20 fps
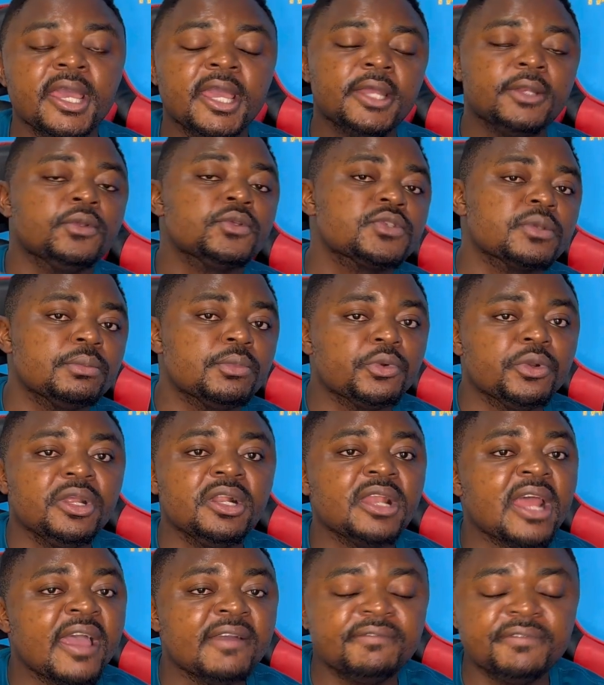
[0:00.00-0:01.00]
and do some real
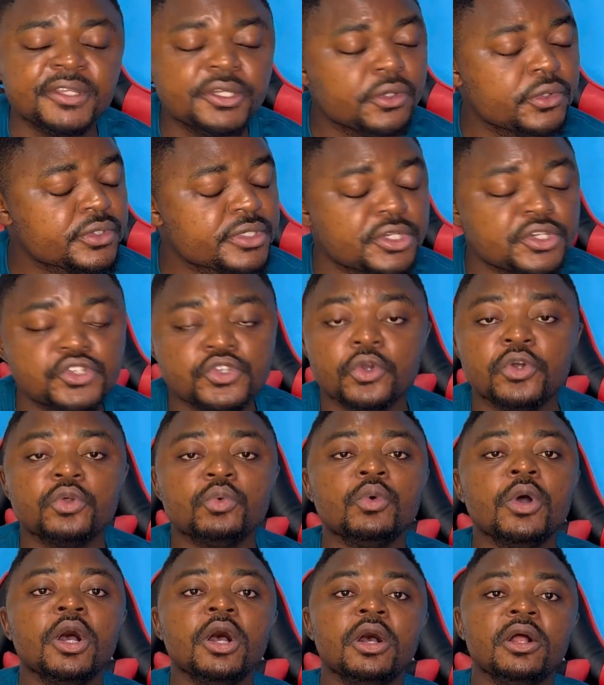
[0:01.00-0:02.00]
life videos and show the
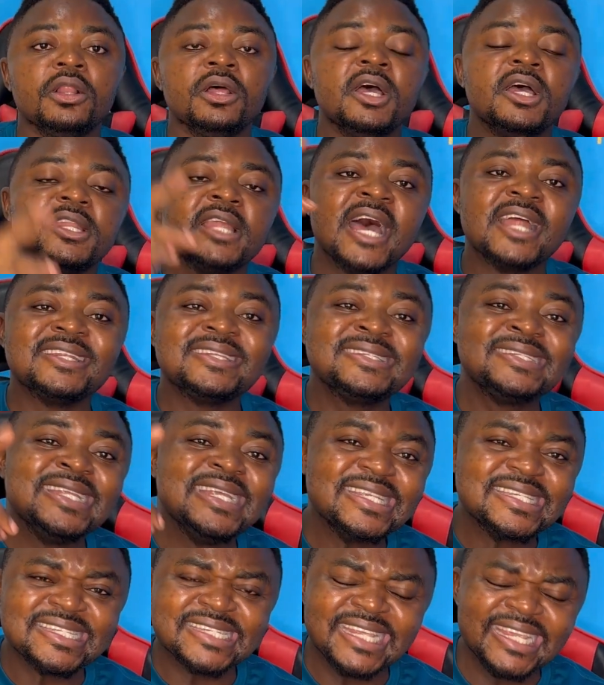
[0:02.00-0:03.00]
world that
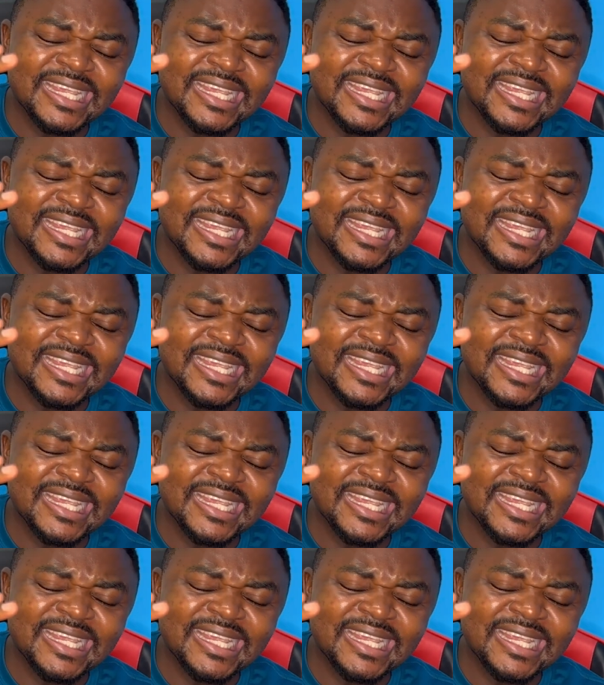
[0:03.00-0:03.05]
this